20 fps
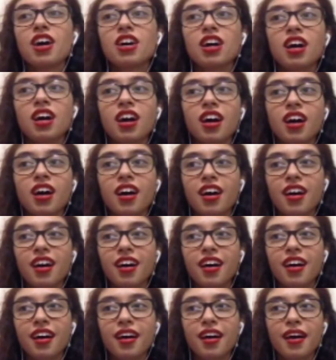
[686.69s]

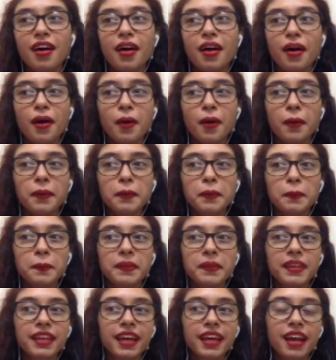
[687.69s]
Uh,
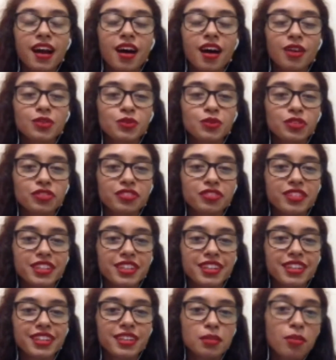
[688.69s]
get out with
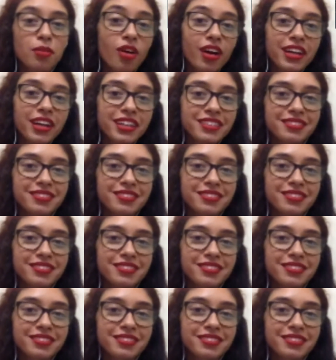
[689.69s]
the body.